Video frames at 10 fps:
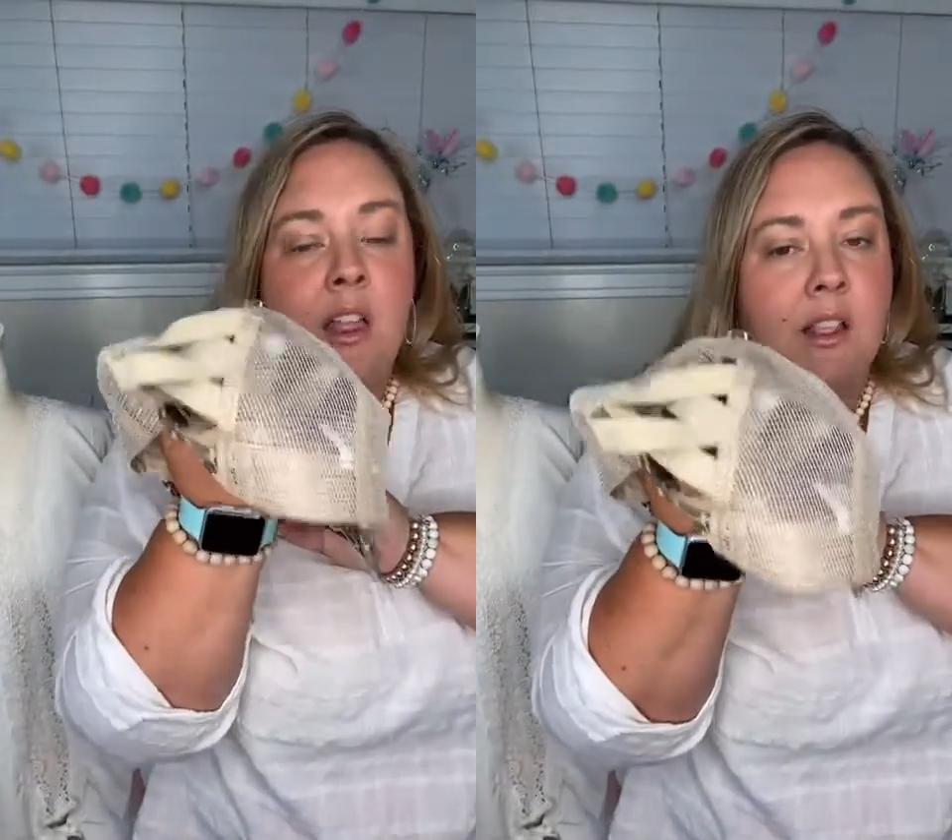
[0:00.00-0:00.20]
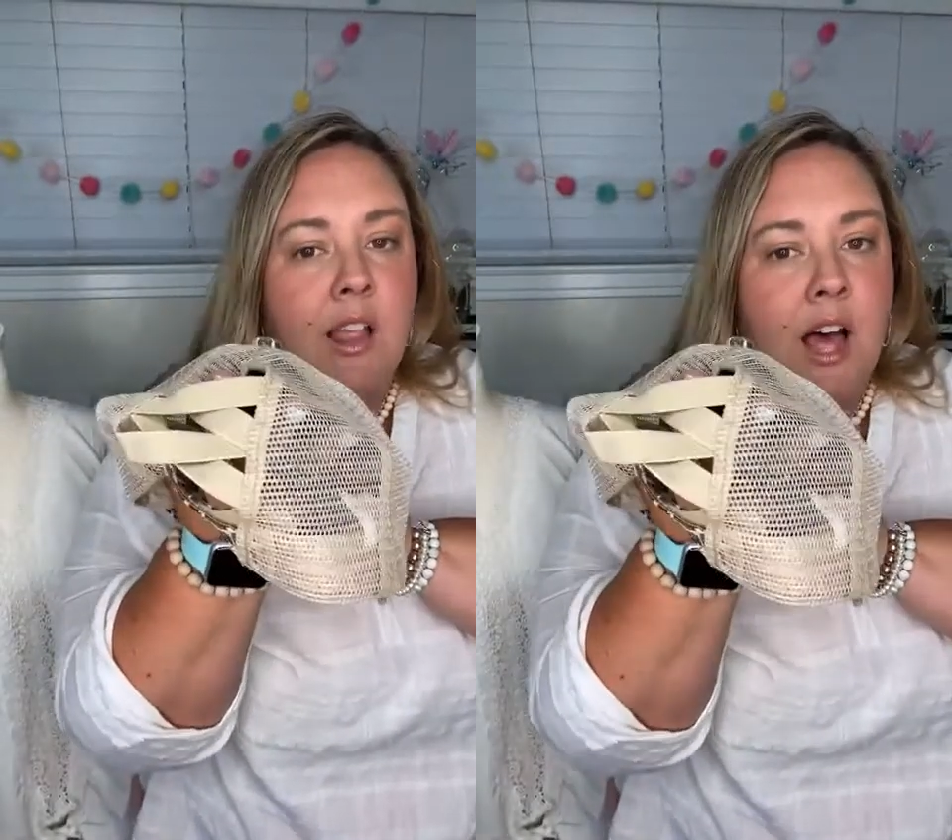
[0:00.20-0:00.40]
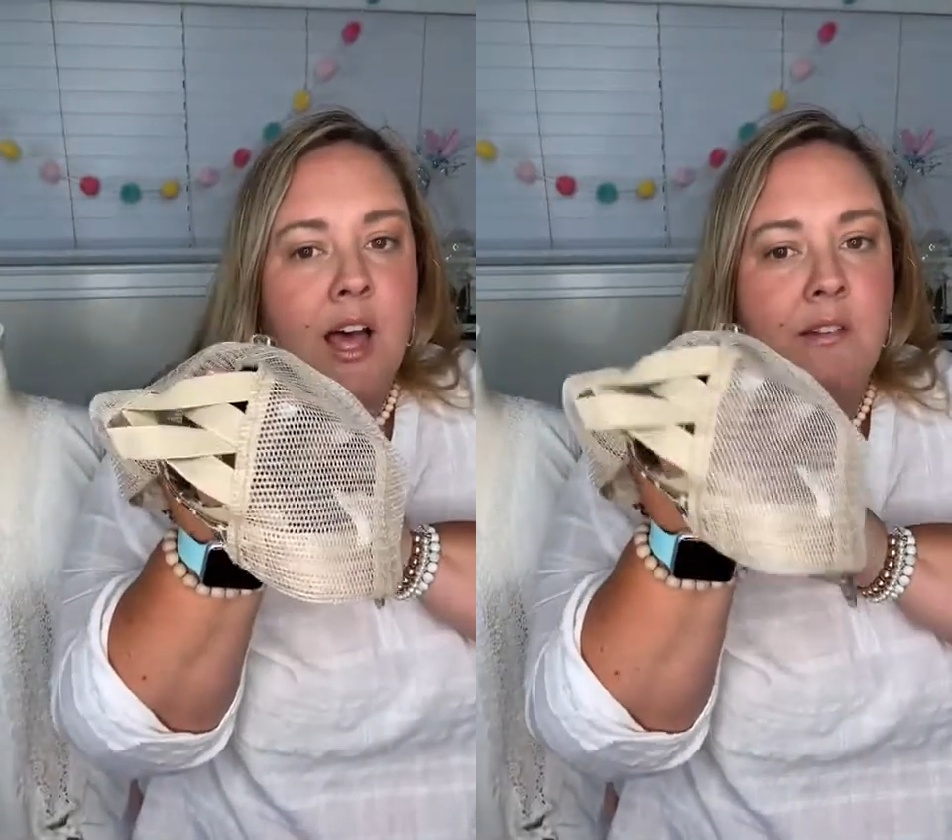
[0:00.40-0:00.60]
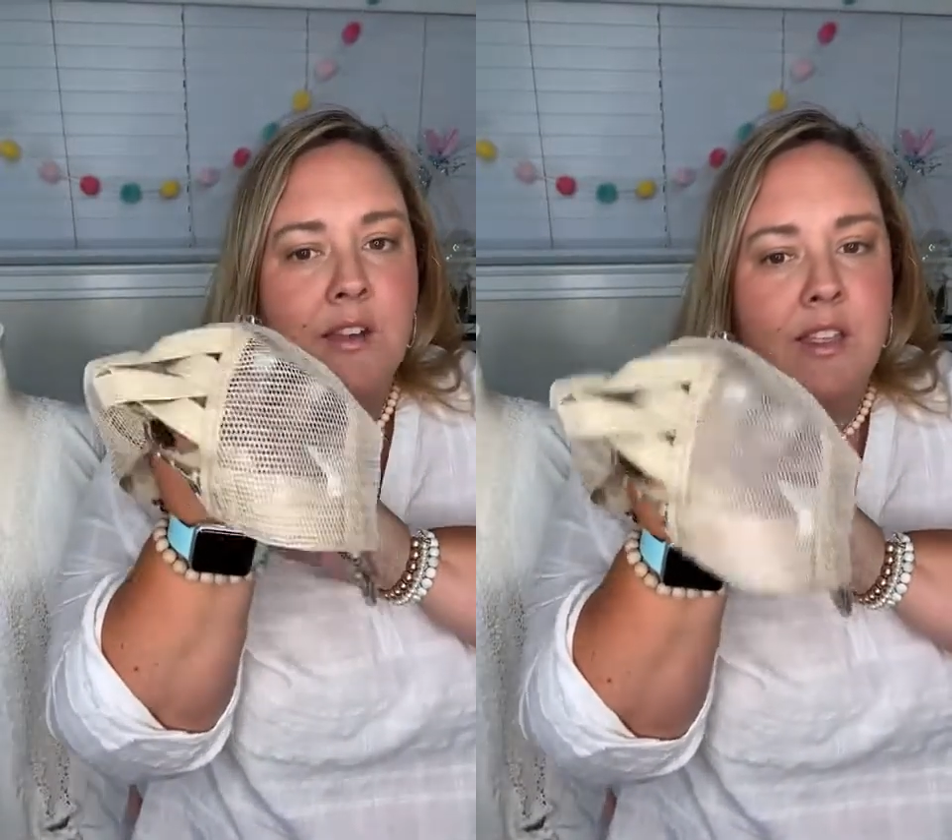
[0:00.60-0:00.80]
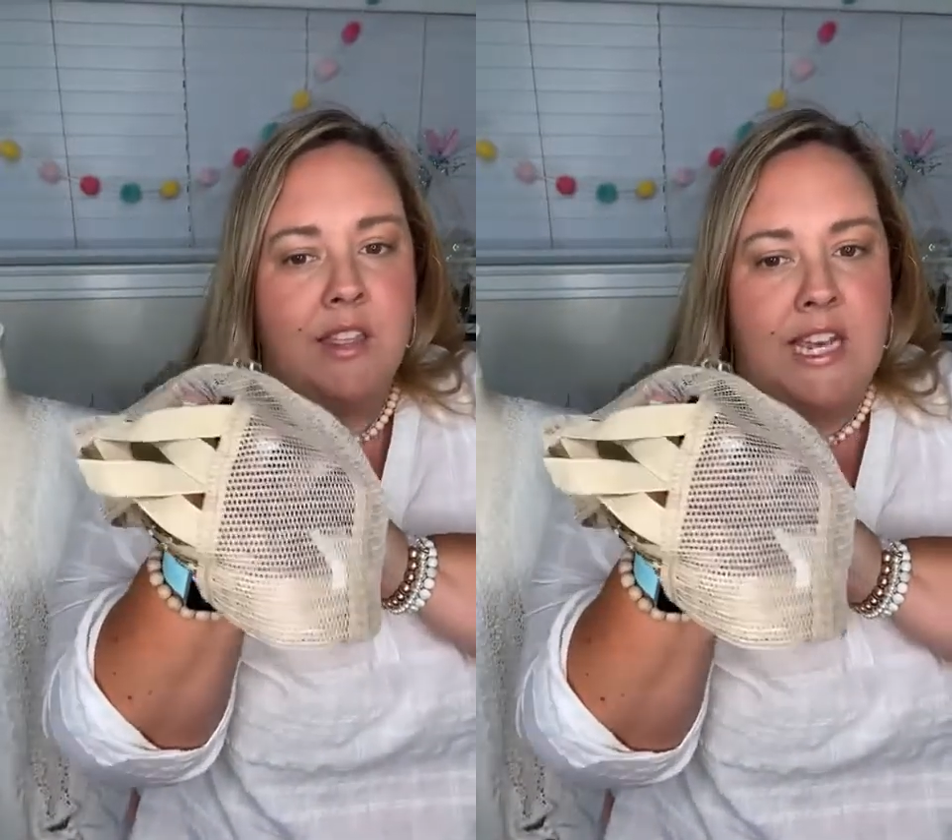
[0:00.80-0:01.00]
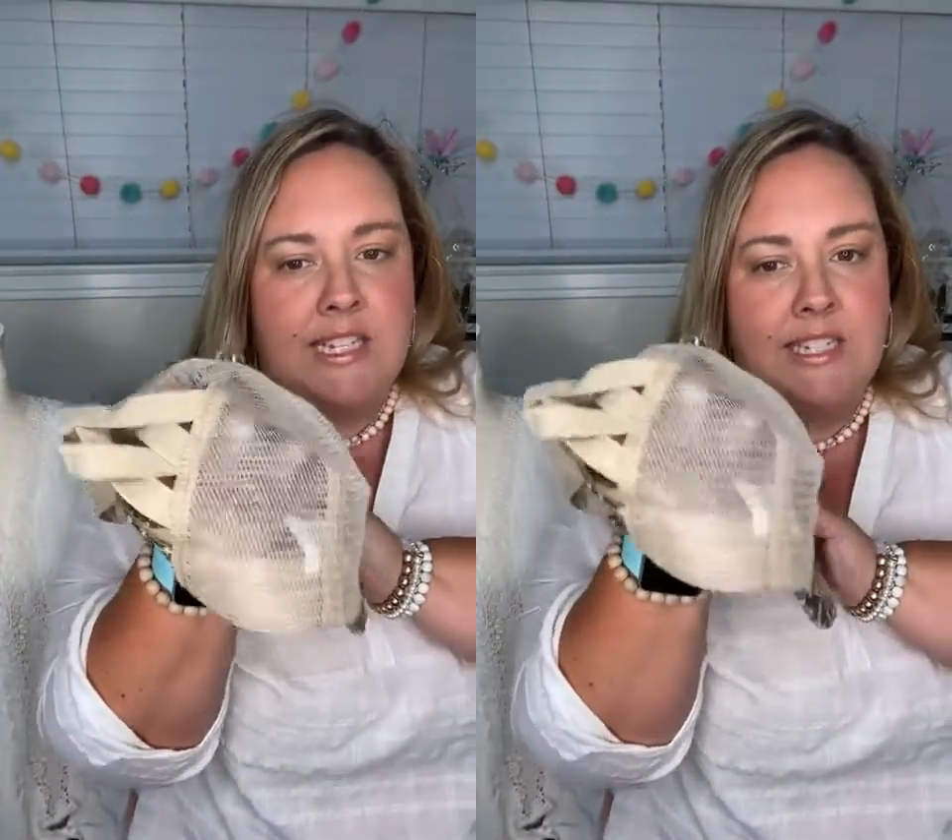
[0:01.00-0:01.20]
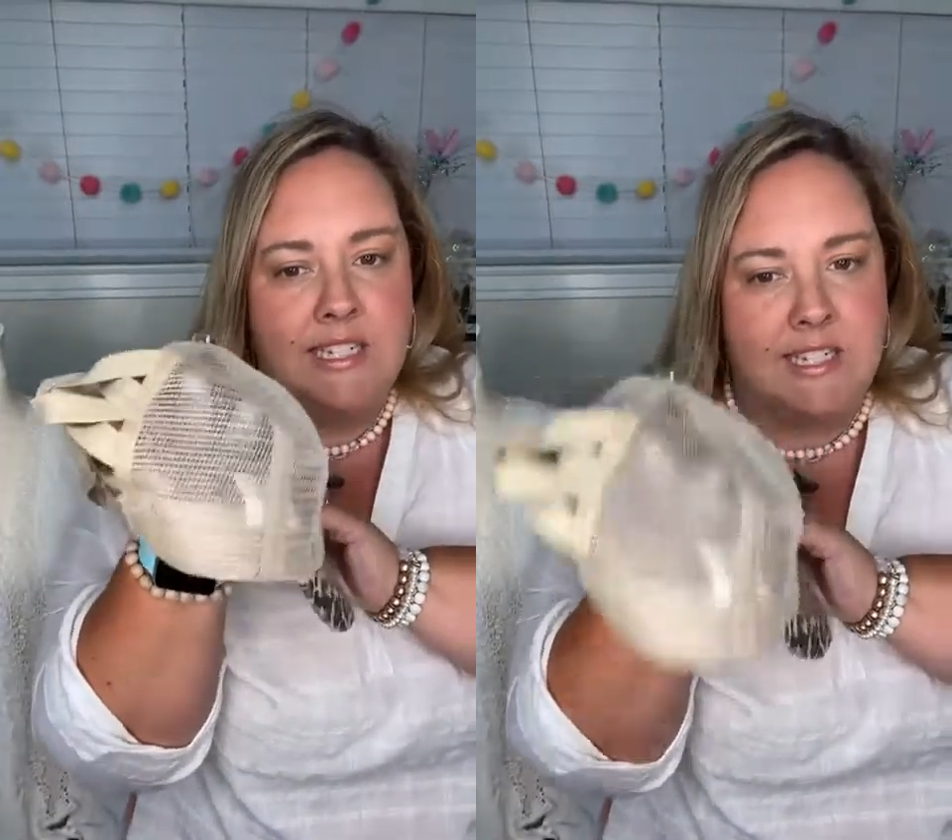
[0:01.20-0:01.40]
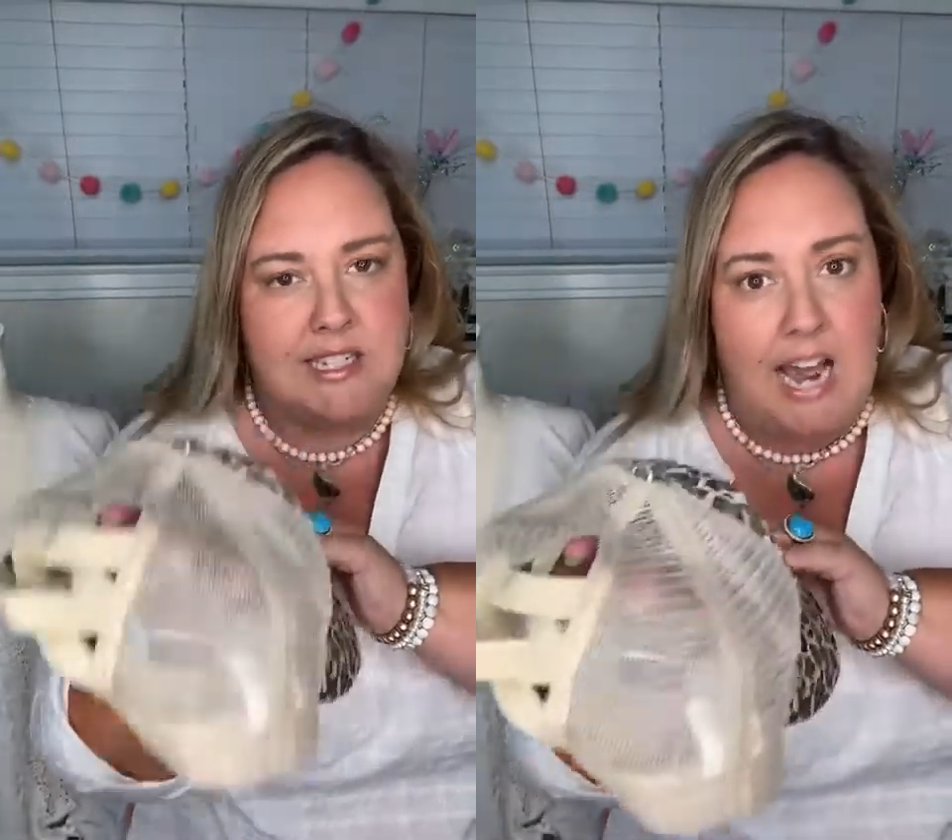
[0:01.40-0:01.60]
Love this
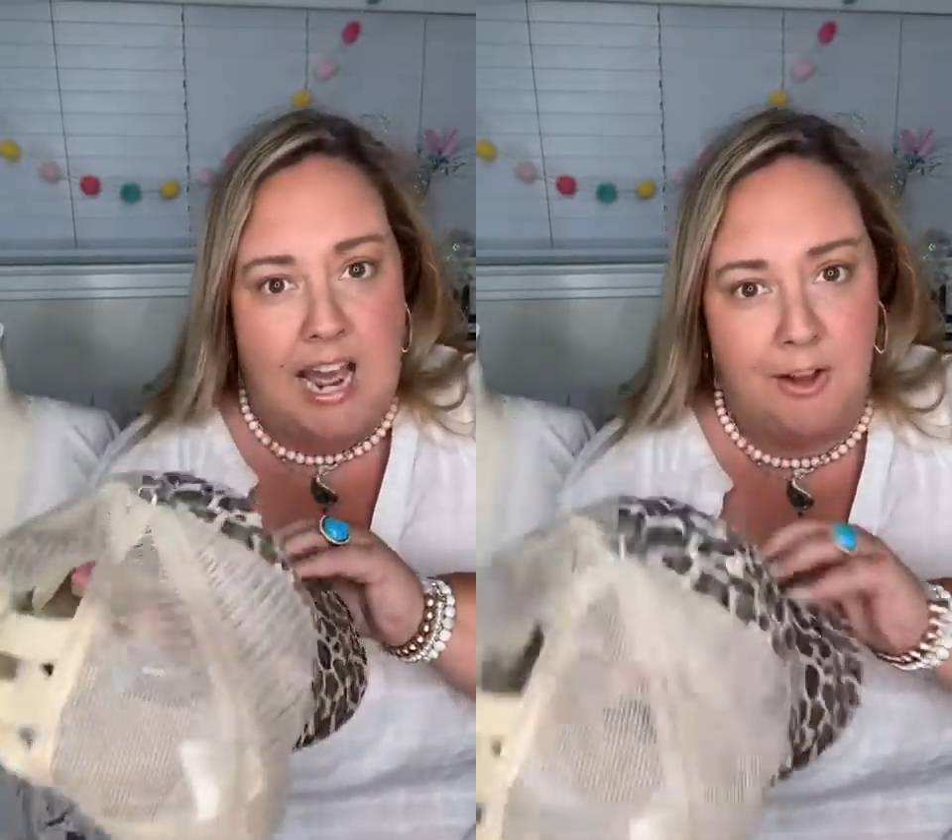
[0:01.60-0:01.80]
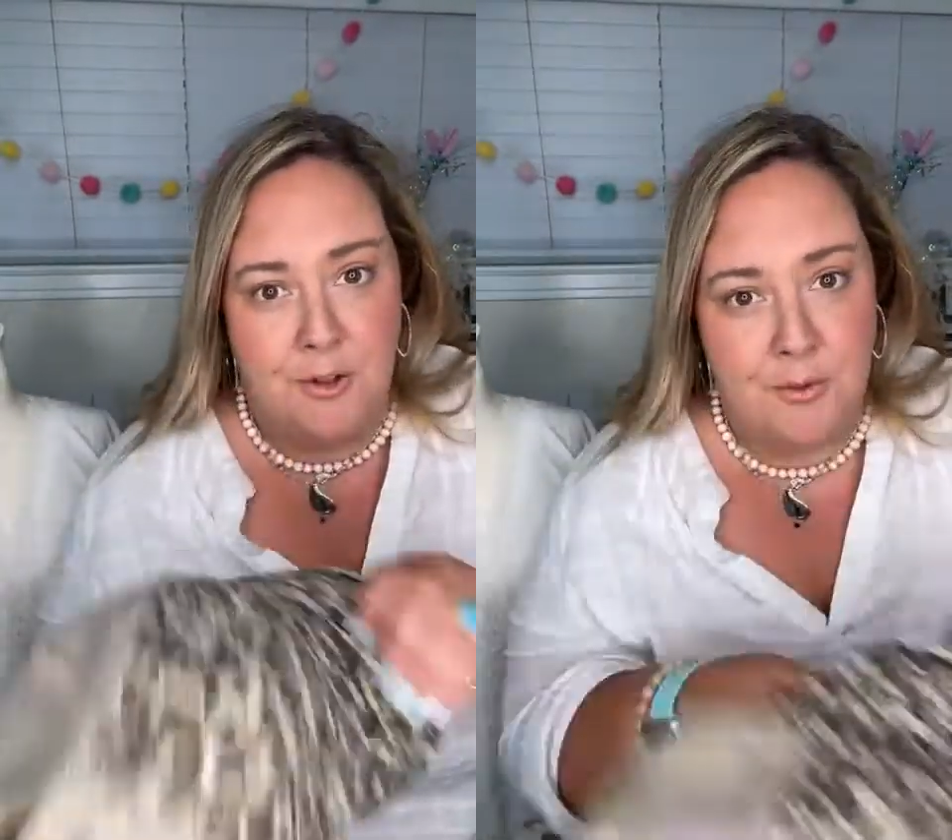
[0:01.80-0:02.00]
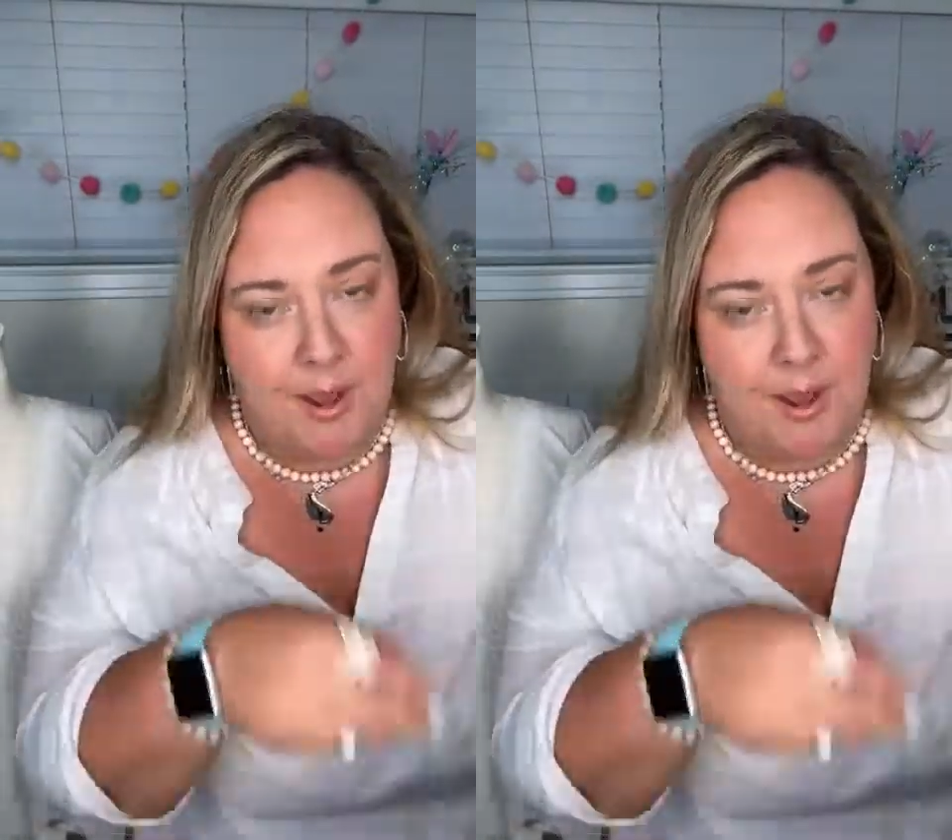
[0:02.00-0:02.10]
style,